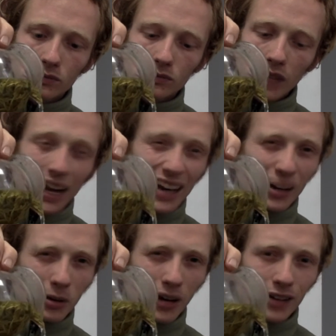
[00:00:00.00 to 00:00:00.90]
I got a little
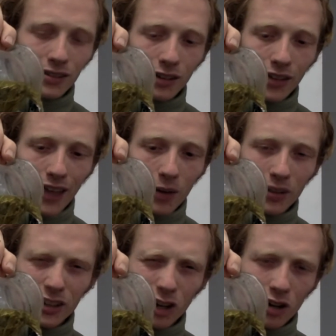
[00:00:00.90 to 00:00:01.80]
lazy on that one. The
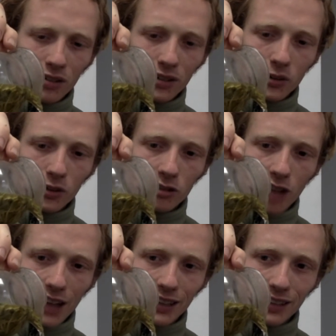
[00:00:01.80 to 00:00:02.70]
dog's a little
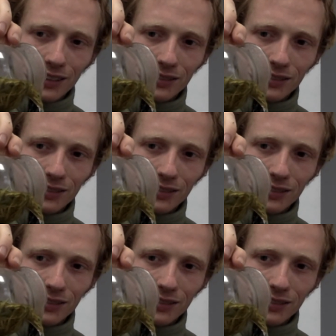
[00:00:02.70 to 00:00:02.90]
distracting.